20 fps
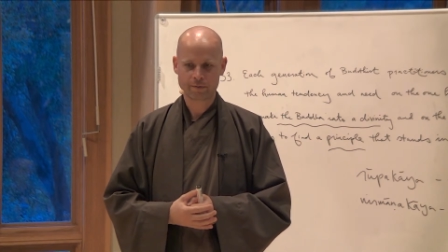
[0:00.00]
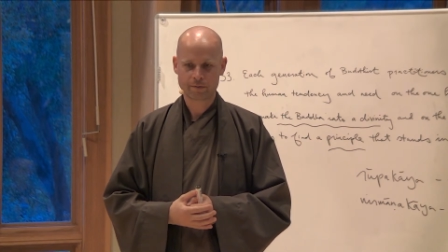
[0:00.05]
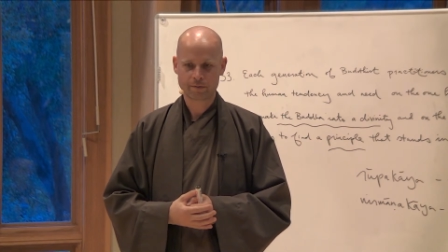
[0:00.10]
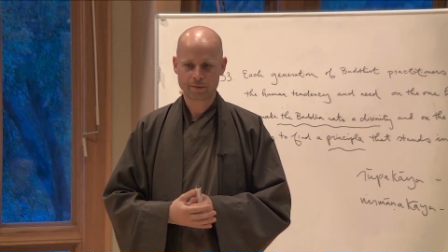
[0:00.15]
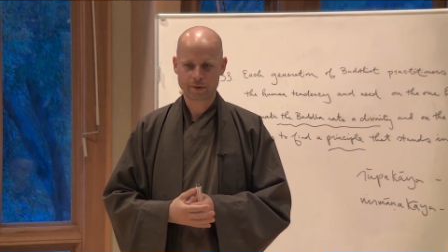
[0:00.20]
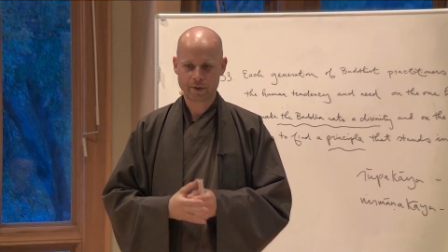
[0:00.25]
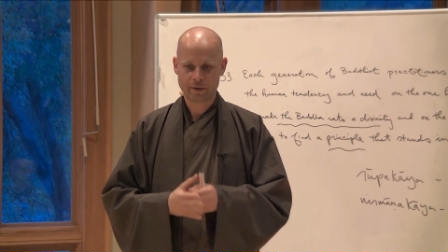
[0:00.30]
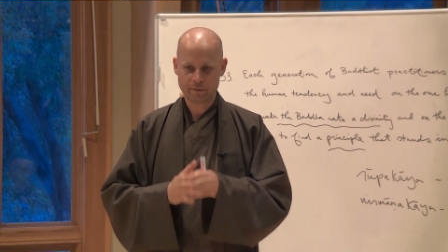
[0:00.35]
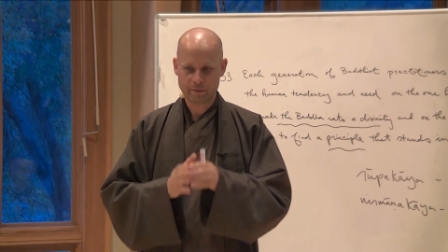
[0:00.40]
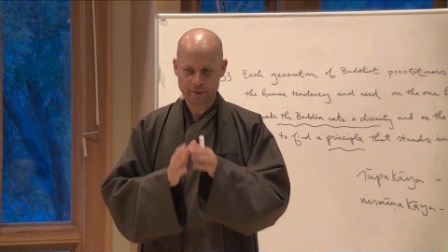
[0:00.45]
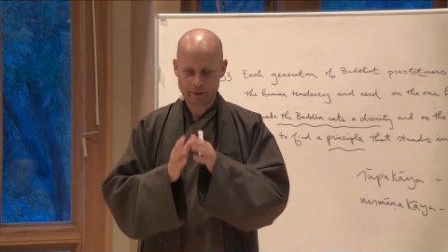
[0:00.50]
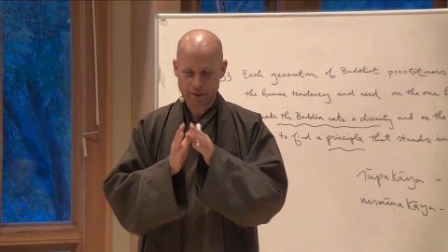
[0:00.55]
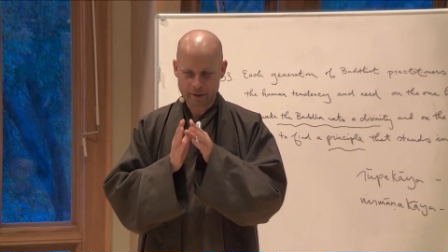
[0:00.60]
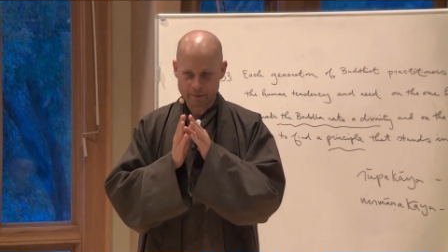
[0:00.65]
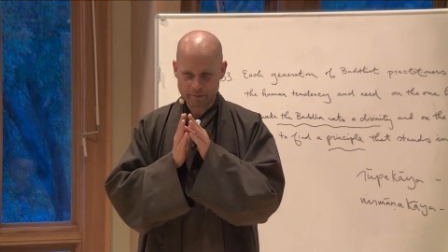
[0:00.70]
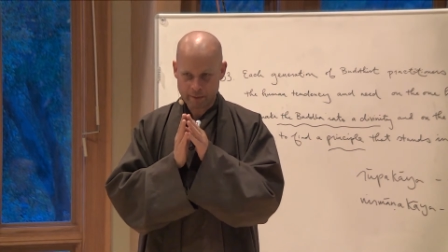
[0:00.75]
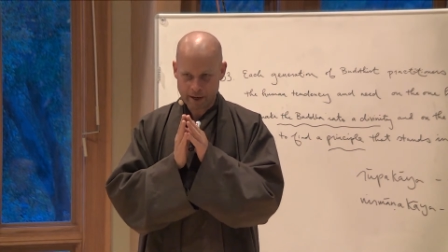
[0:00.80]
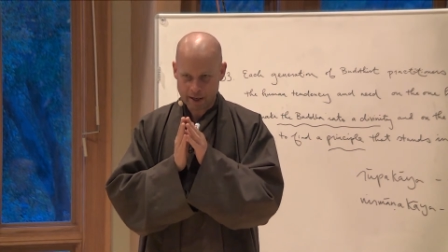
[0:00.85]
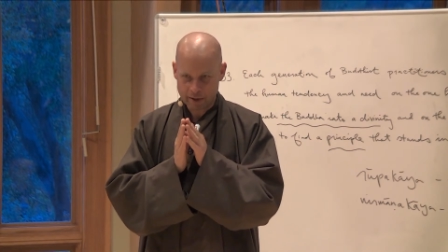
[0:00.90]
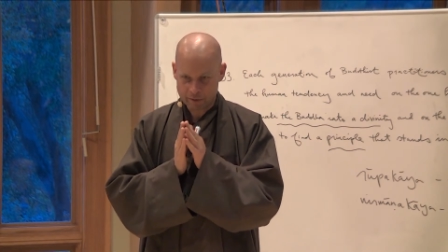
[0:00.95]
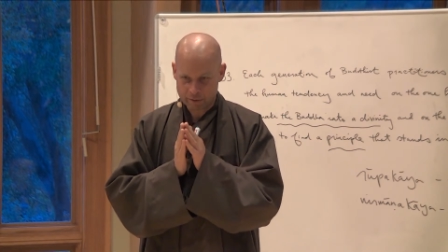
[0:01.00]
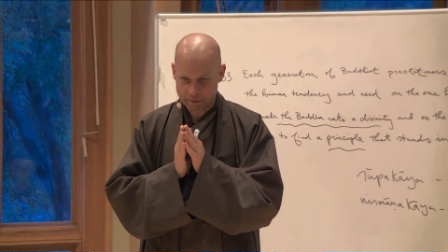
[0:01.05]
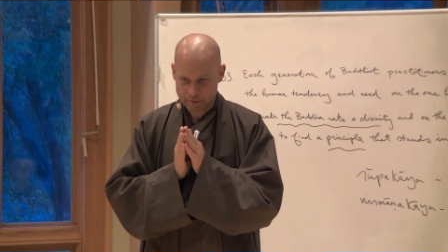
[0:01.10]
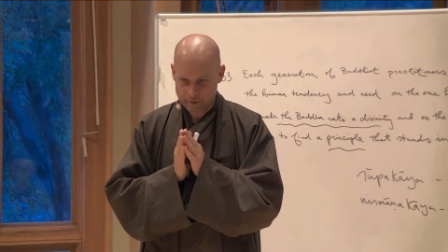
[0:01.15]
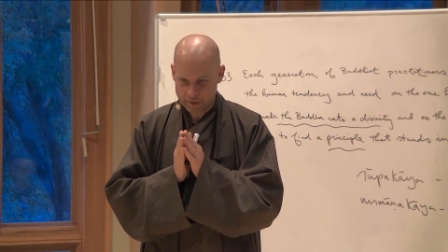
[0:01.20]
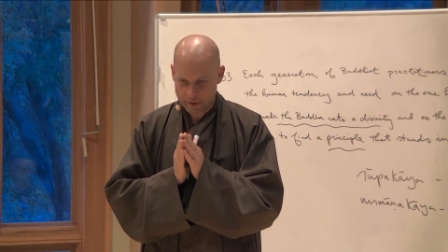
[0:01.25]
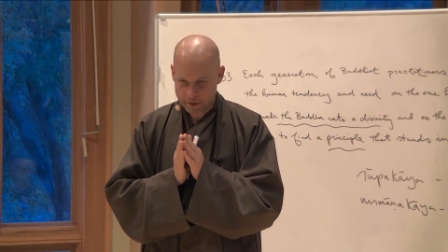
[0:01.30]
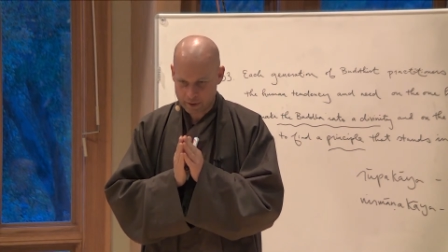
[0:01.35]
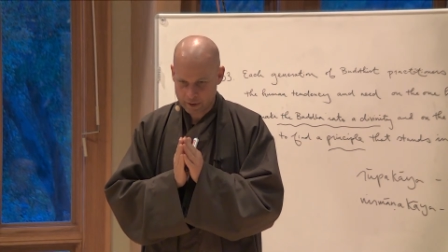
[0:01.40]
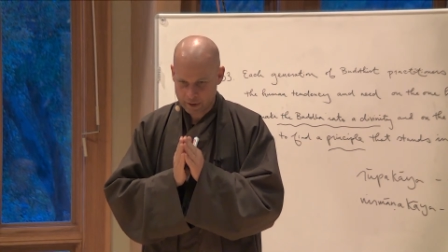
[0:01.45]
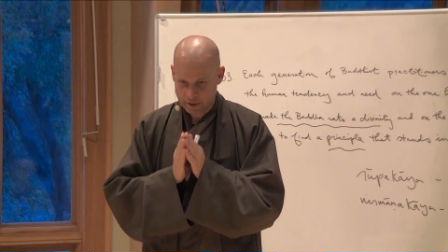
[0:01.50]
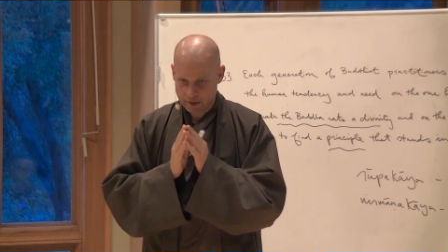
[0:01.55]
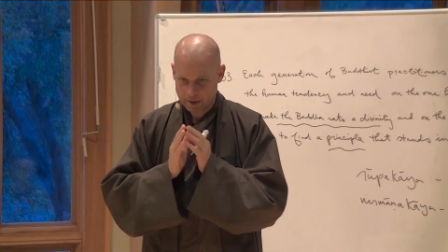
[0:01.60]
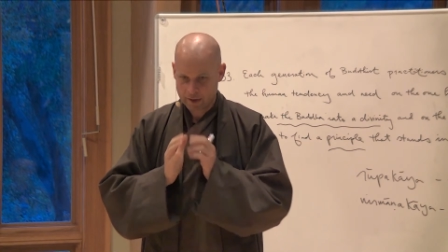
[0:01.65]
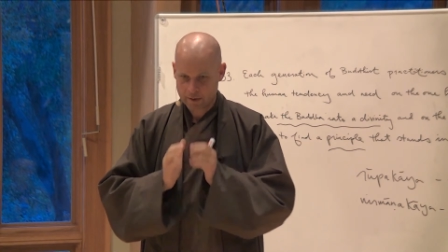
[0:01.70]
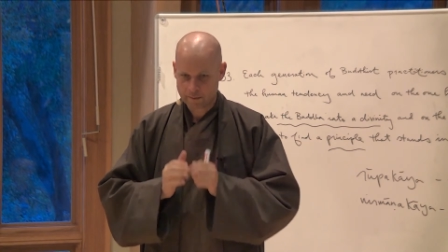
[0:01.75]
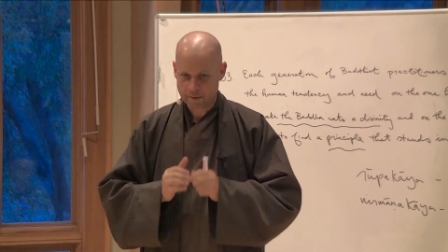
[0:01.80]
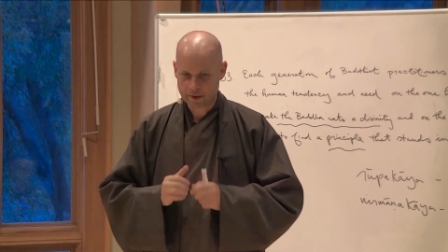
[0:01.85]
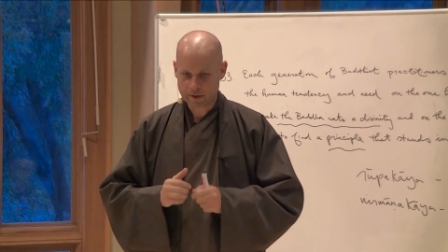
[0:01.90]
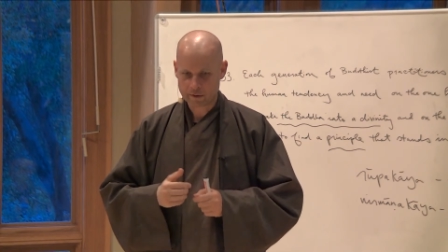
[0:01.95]
we can bow to it
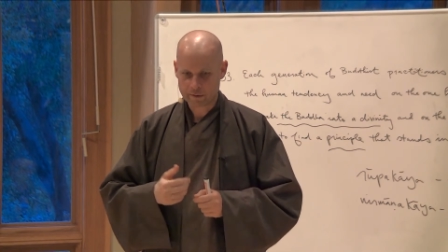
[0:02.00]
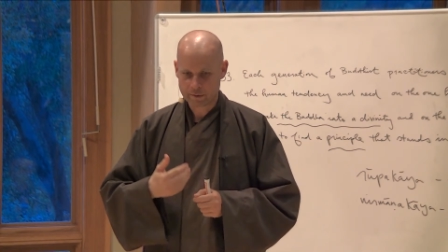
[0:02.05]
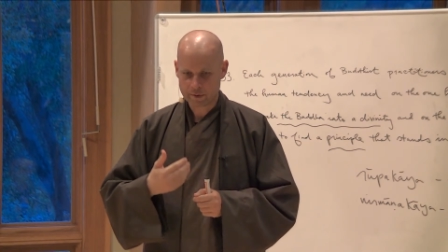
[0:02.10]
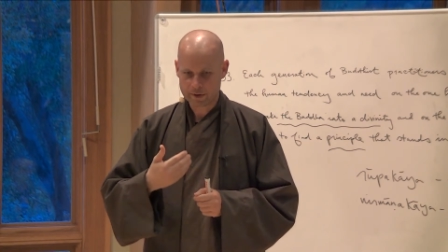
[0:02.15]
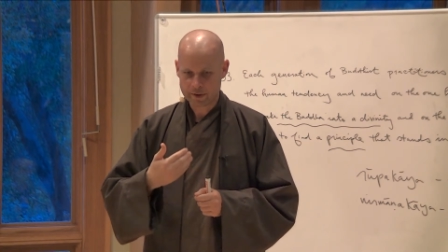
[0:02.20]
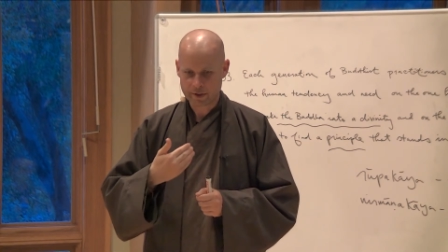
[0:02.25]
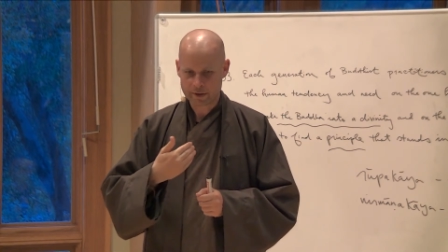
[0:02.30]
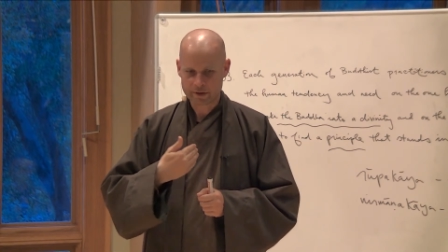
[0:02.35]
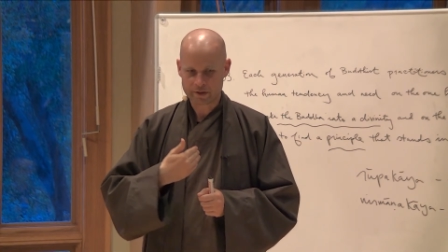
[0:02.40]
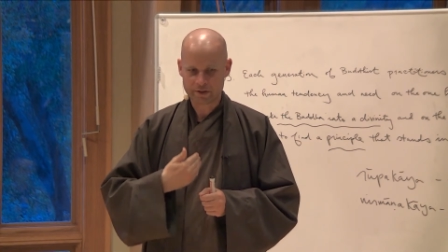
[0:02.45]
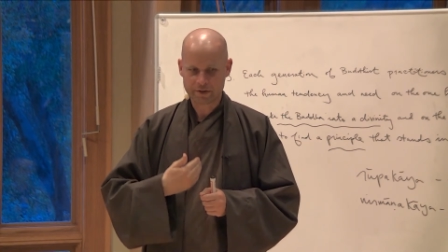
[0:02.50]
because we touch